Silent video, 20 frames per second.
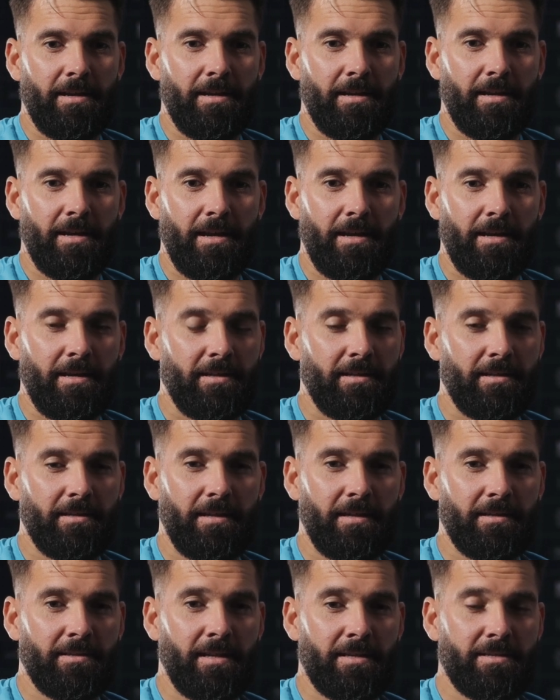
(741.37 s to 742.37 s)
and yeah,
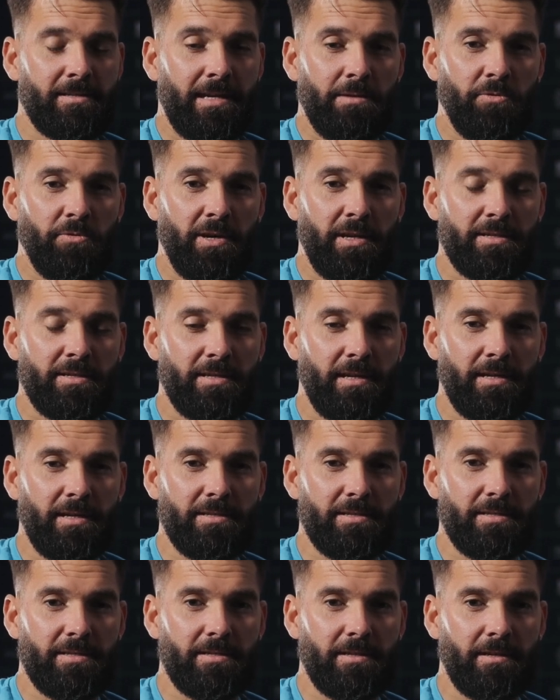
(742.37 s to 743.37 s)
at that time when I
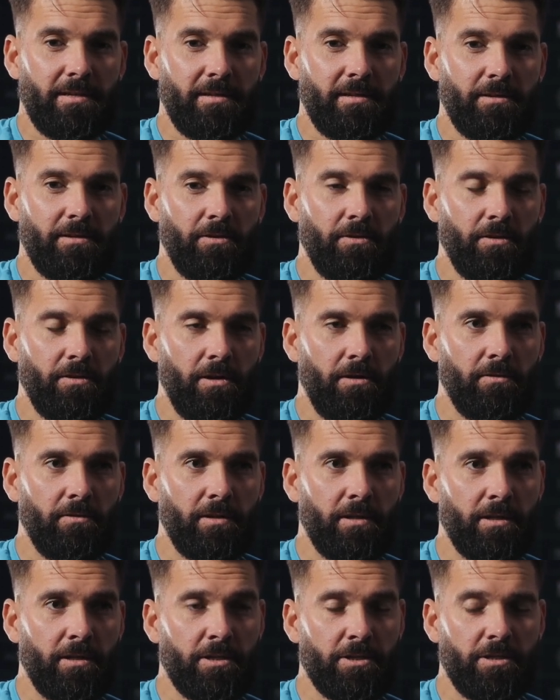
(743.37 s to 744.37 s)
signed on
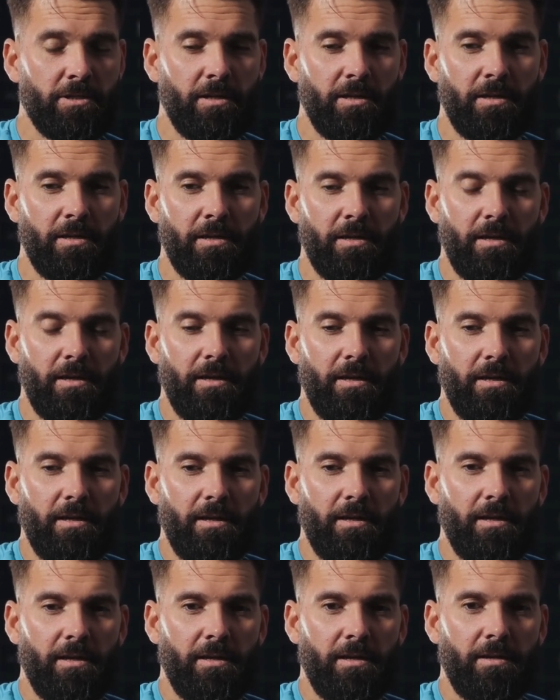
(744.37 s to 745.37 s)
loan initially,
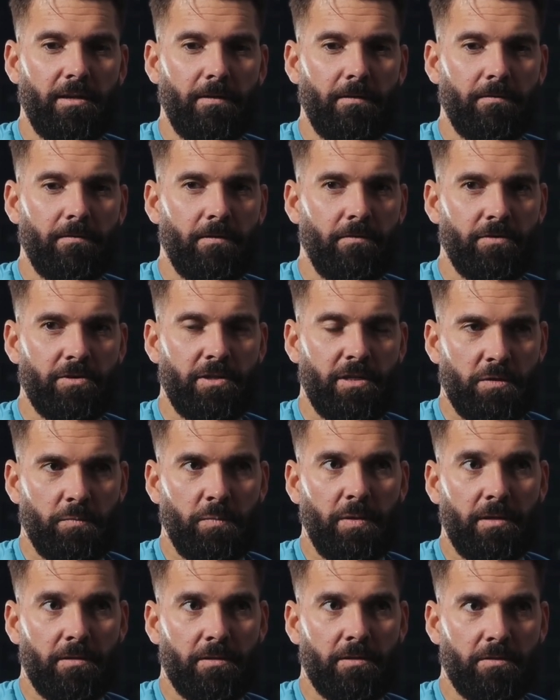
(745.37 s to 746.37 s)

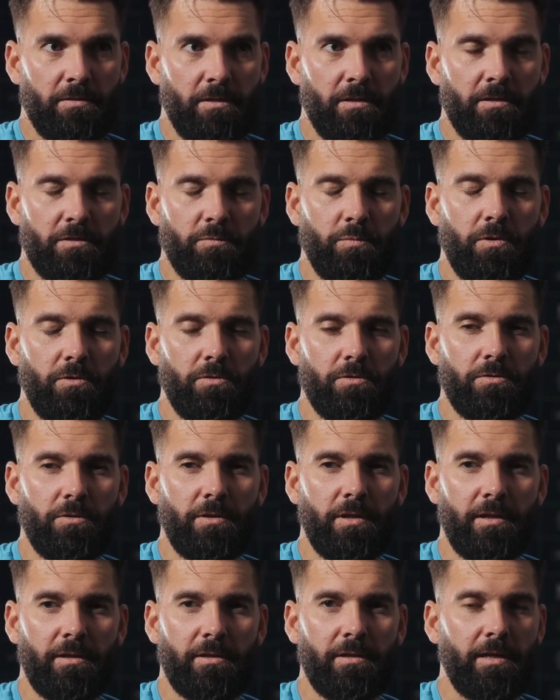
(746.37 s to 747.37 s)
obviously I spoke
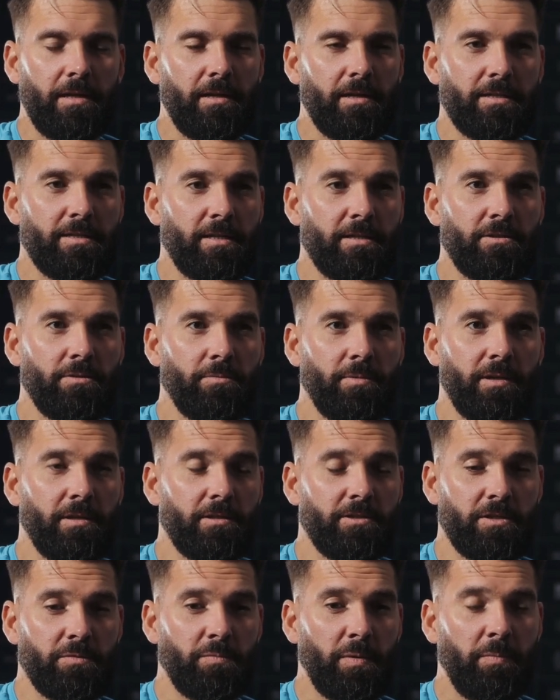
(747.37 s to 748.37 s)
to Neil, and he said to
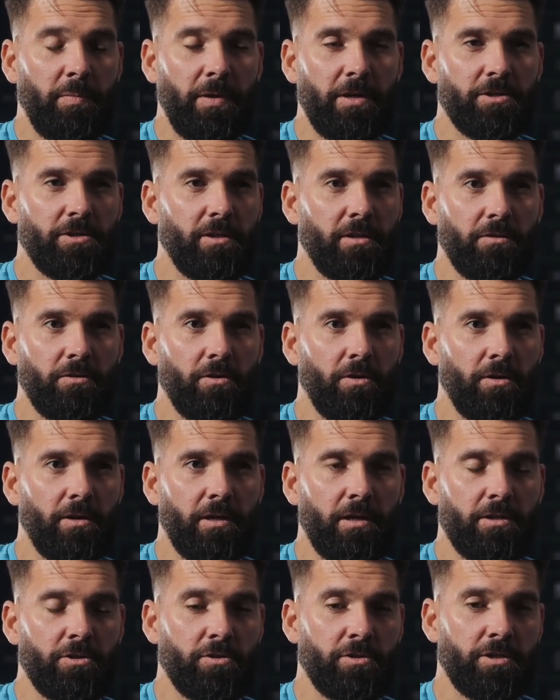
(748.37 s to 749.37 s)
me, "Just be patient. You're
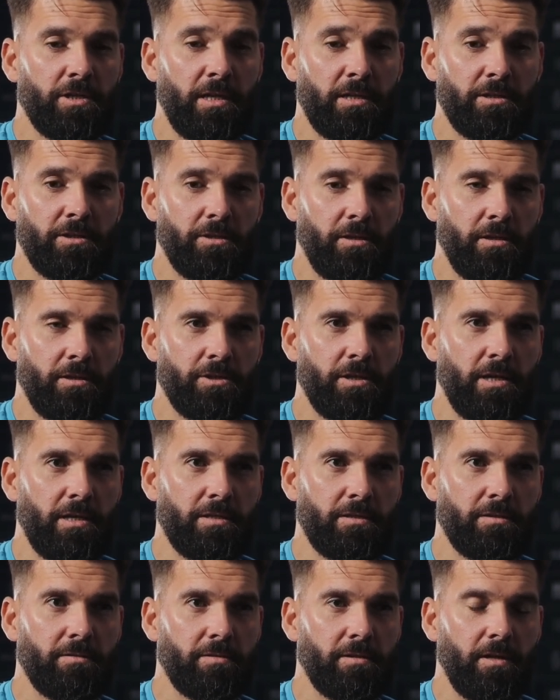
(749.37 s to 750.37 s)
gonna get your
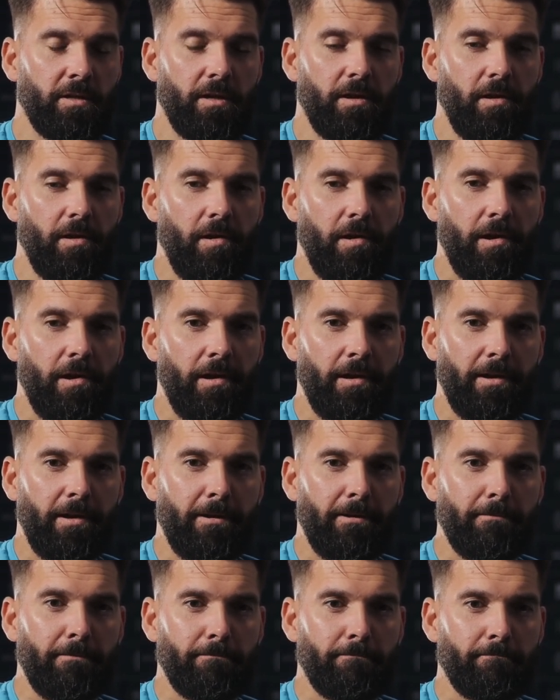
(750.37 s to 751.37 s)
chance."
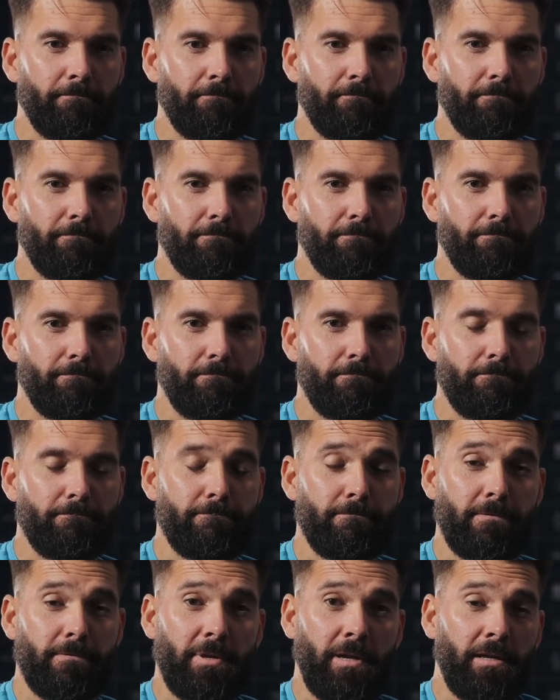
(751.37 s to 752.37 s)

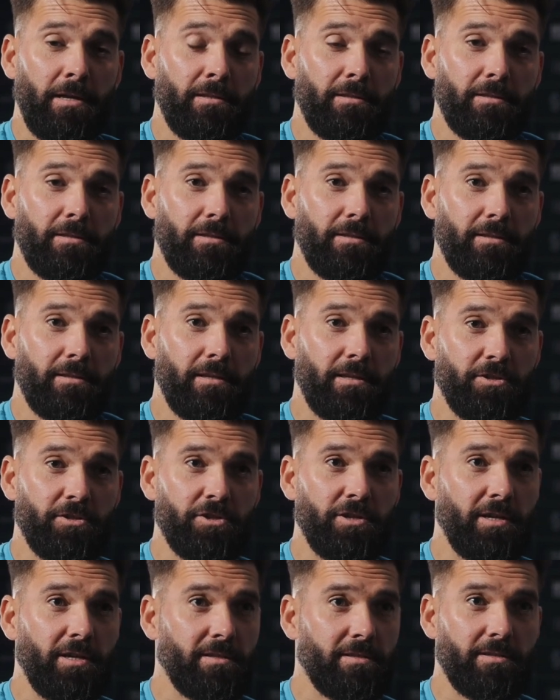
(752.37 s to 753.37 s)
And that
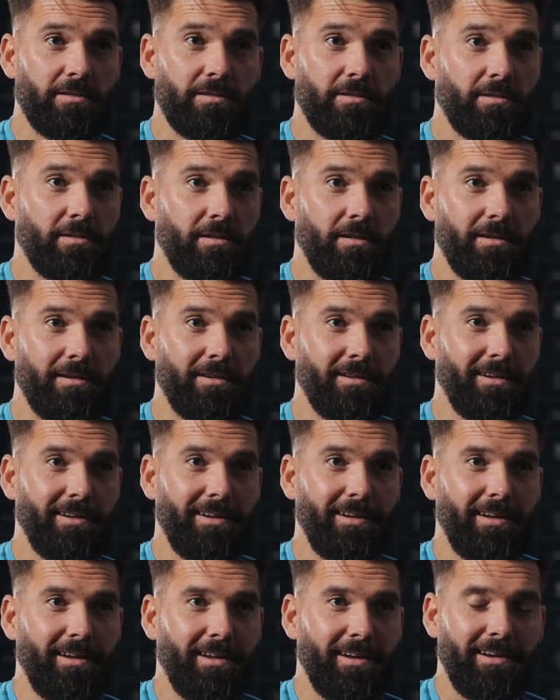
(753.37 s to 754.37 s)
chance
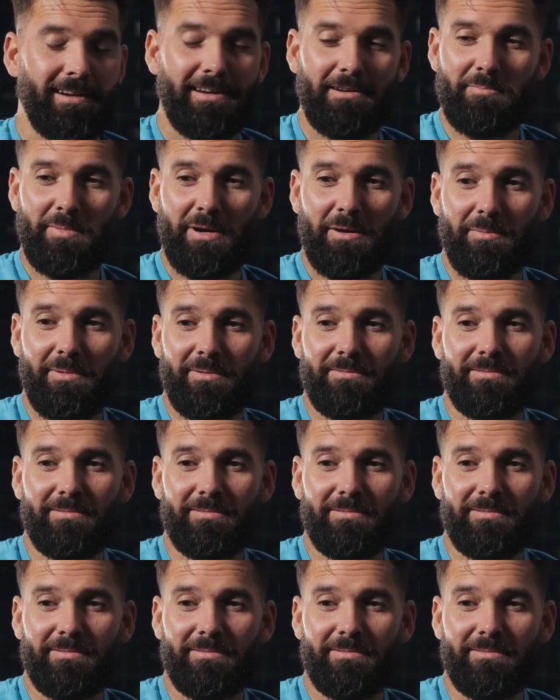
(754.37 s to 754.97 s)
came by